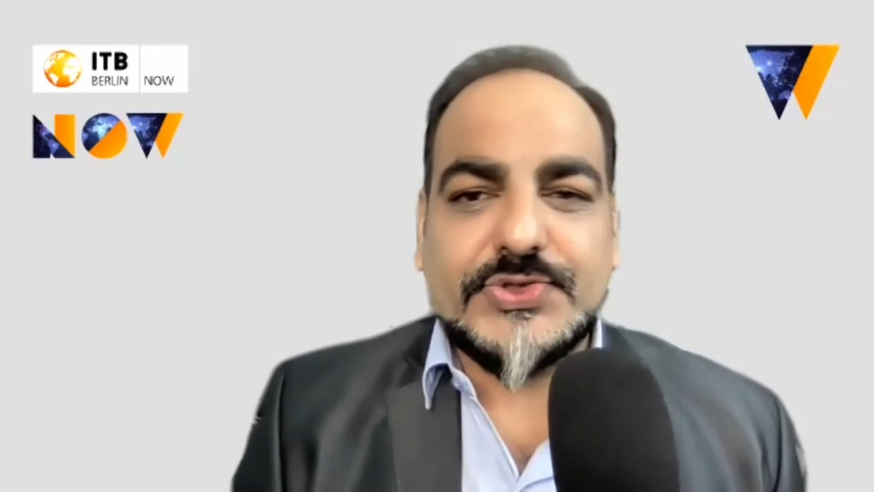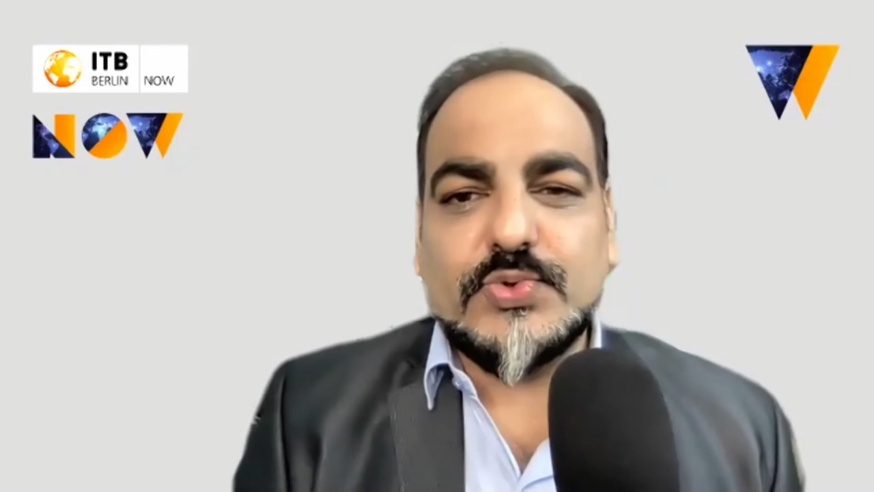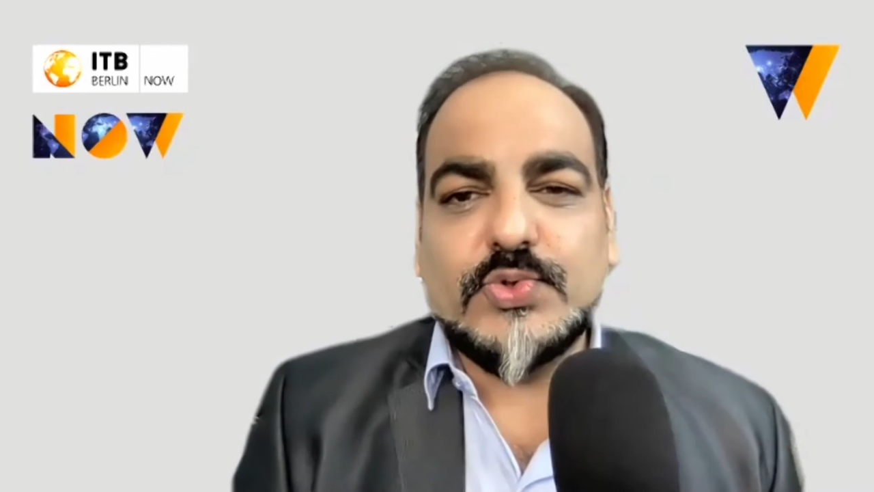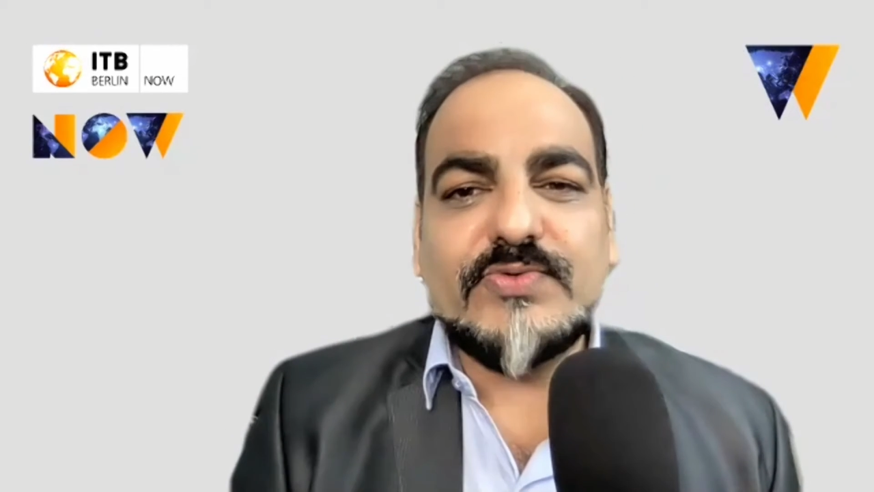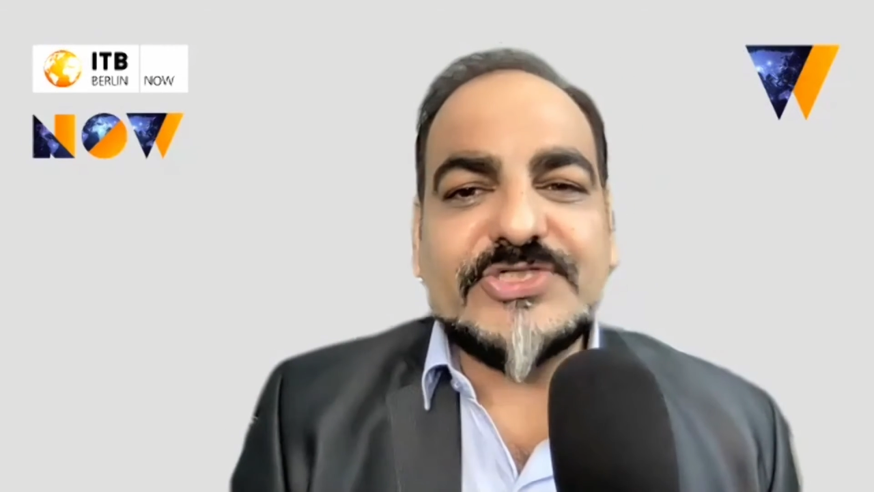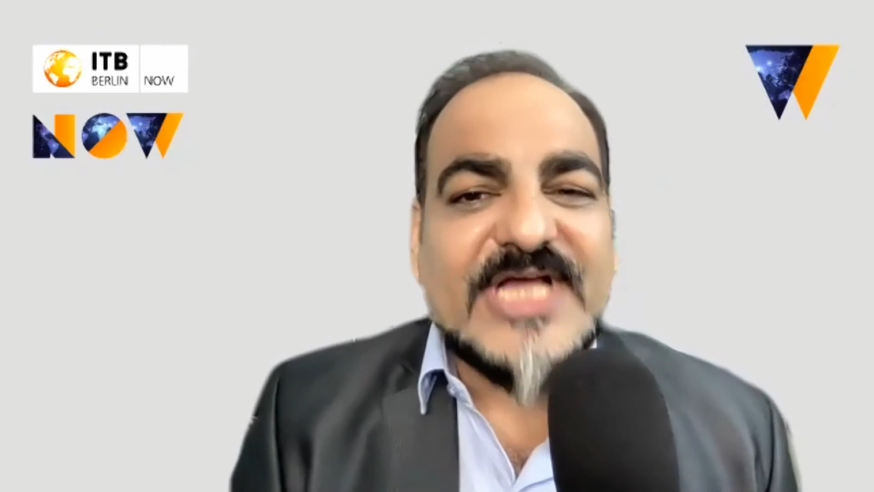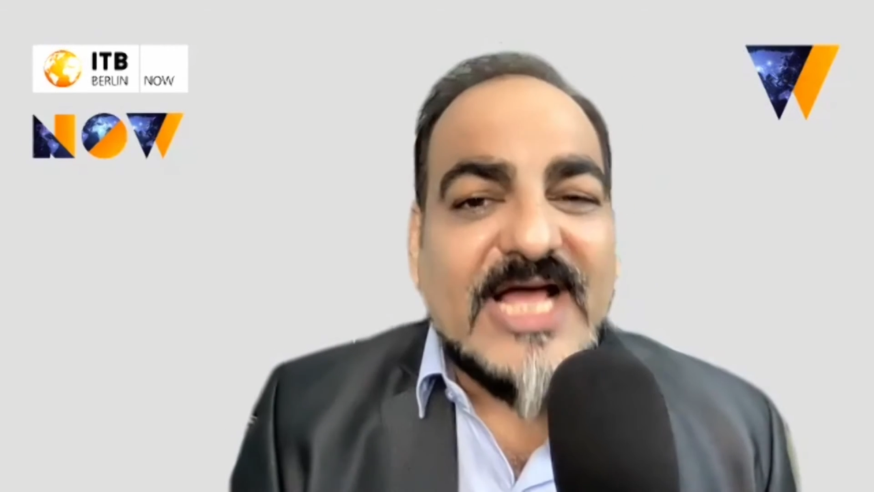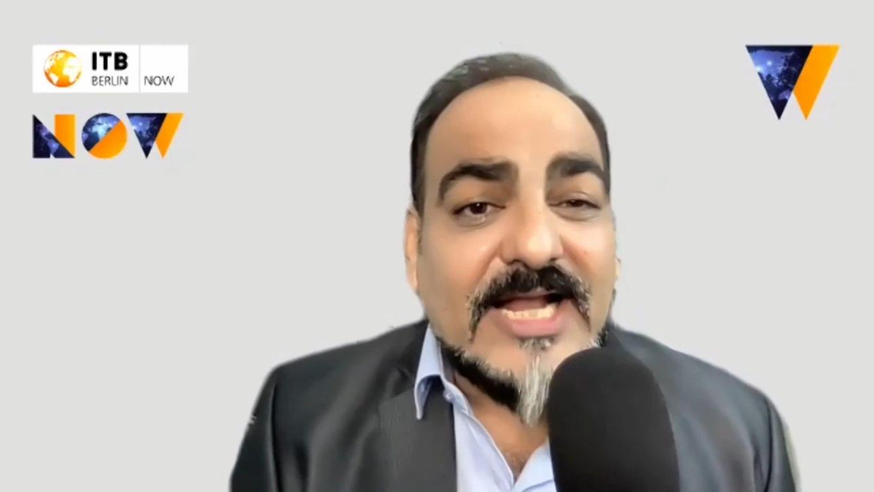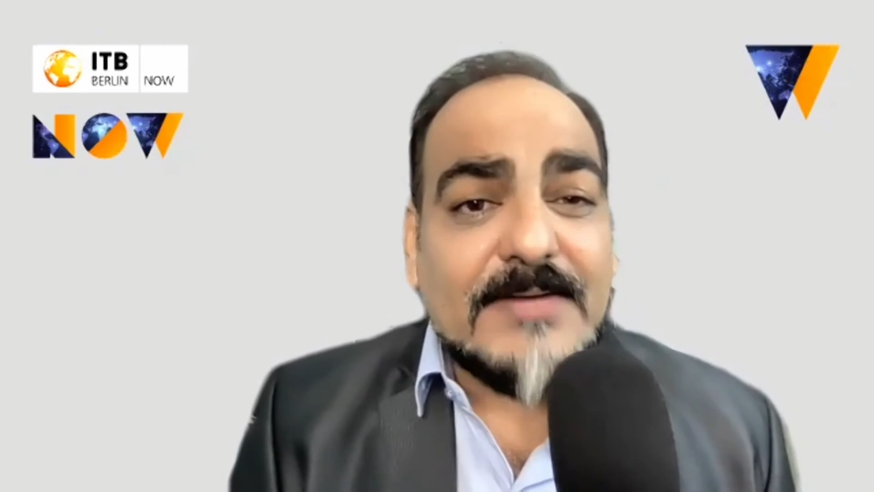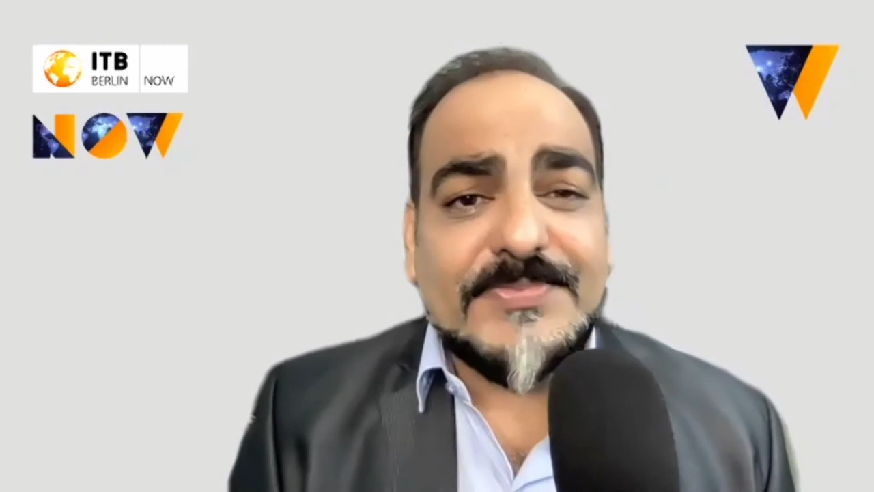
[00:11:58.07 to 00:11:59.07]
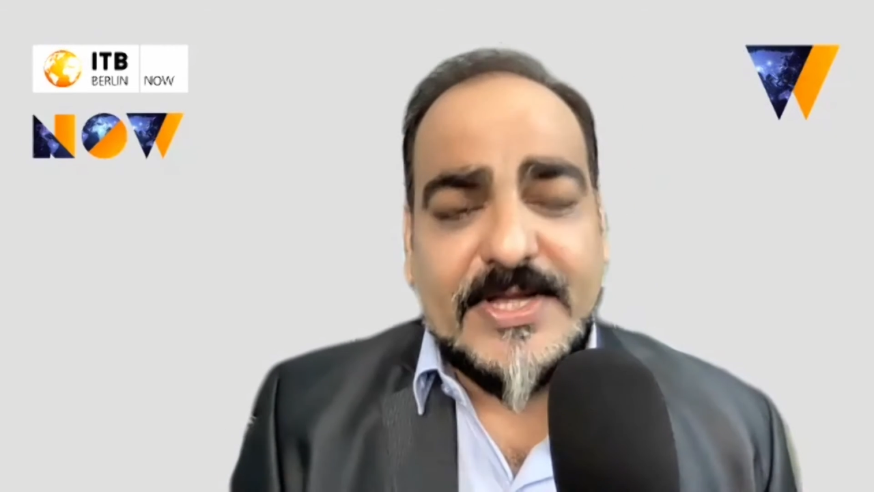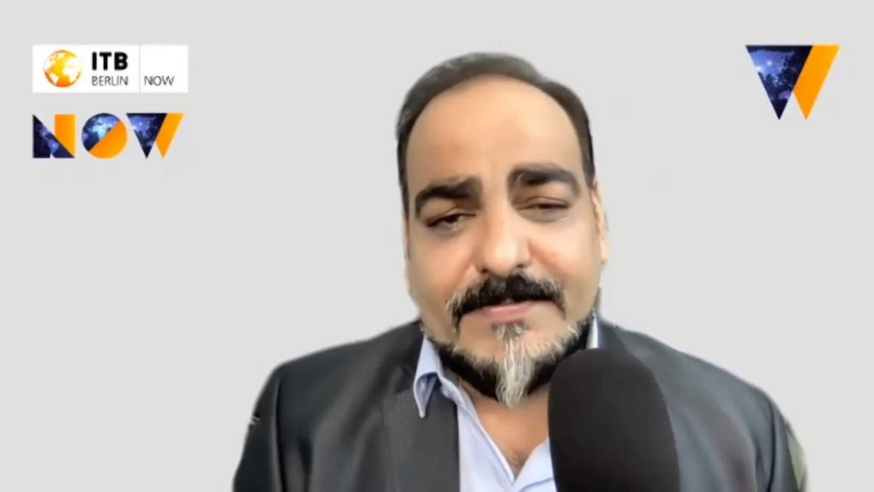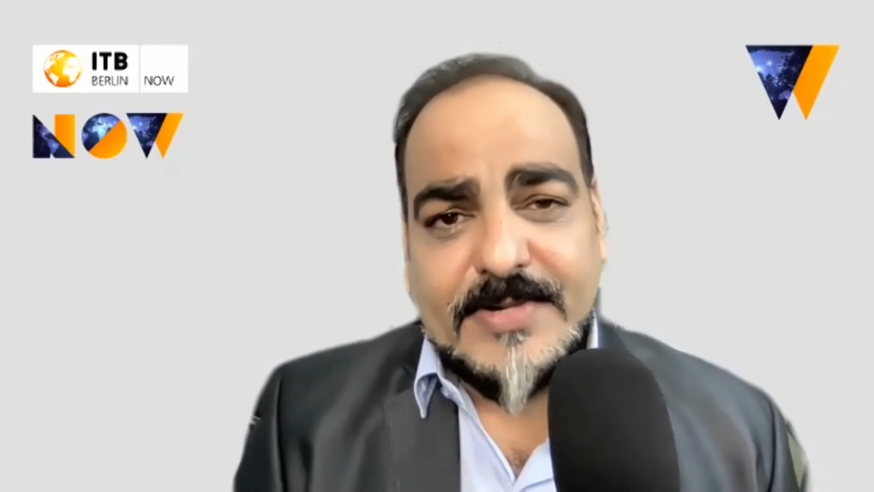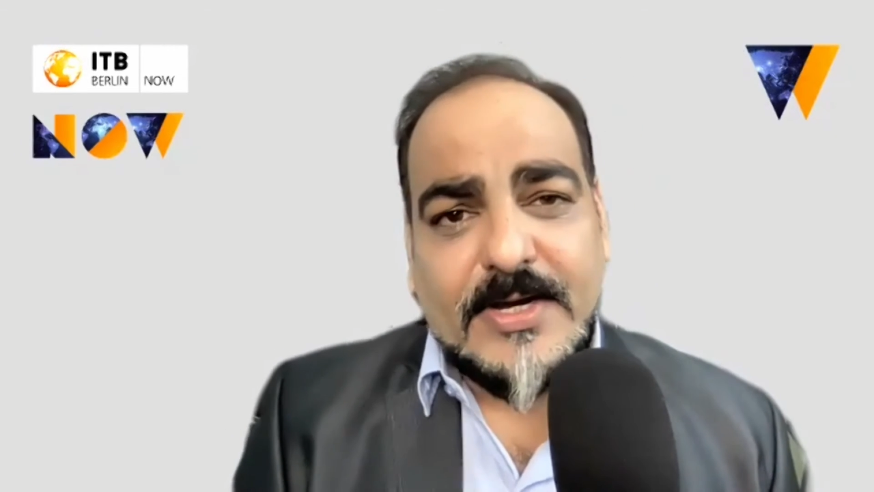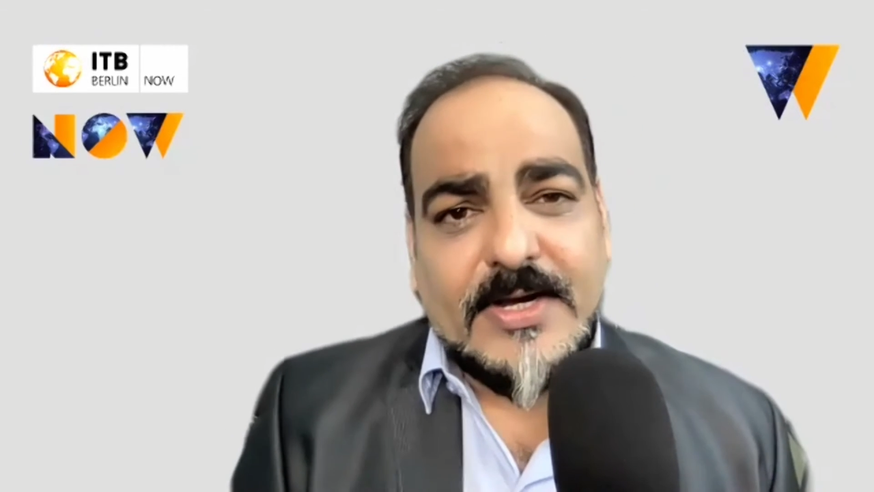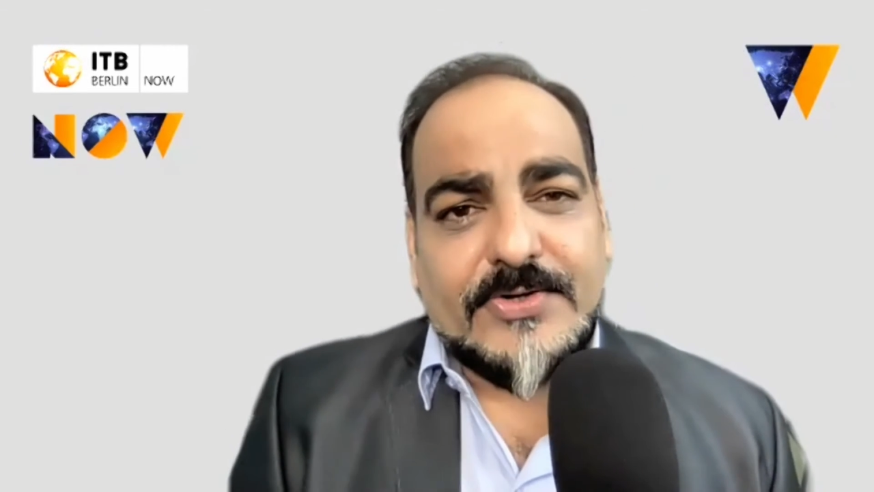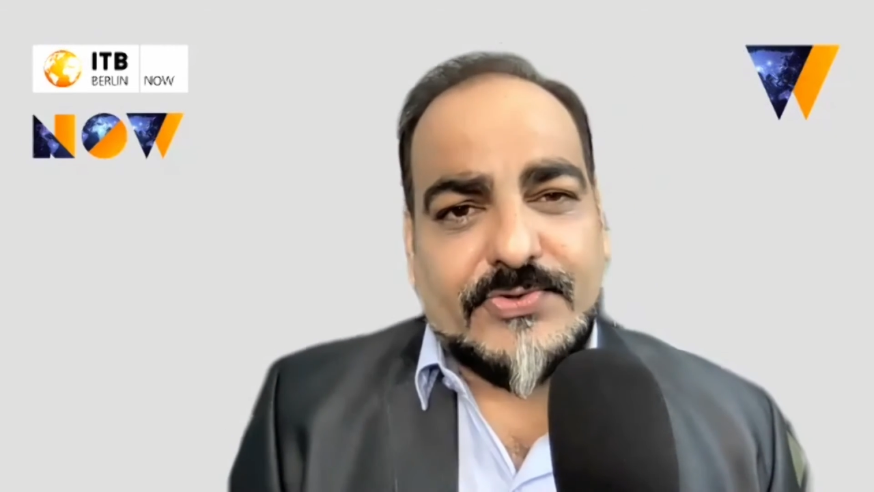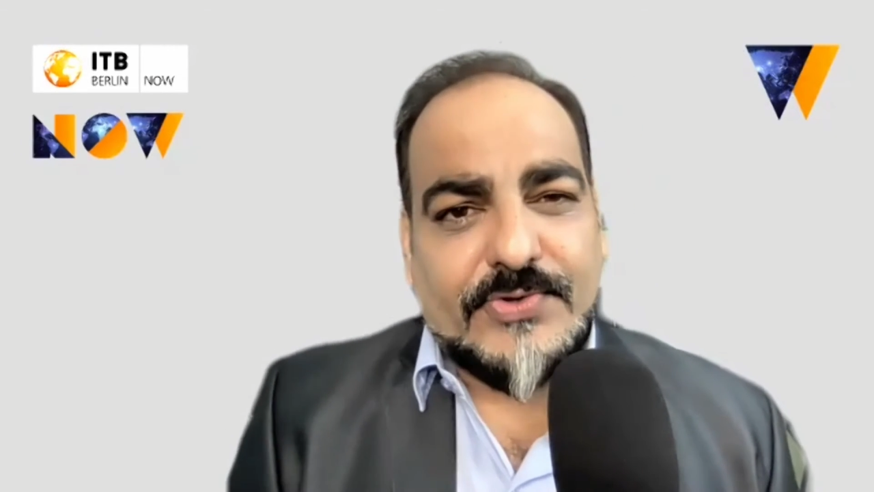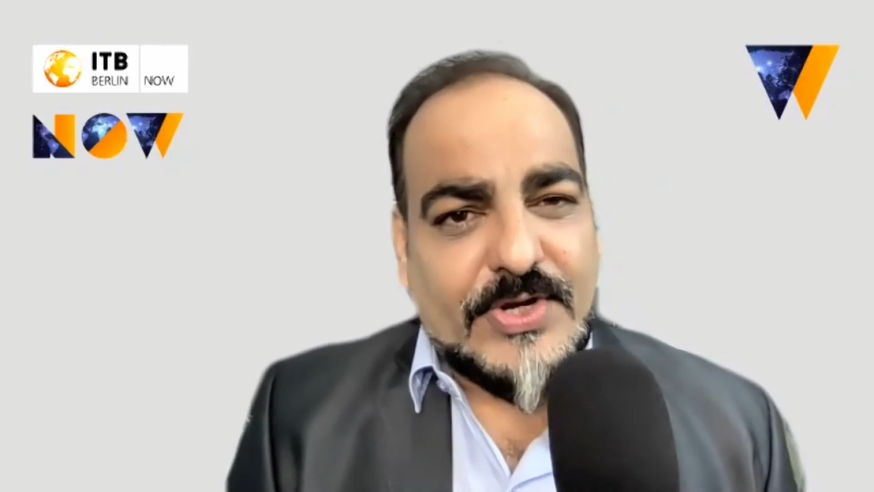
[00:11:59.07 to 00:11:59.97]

tool which help them to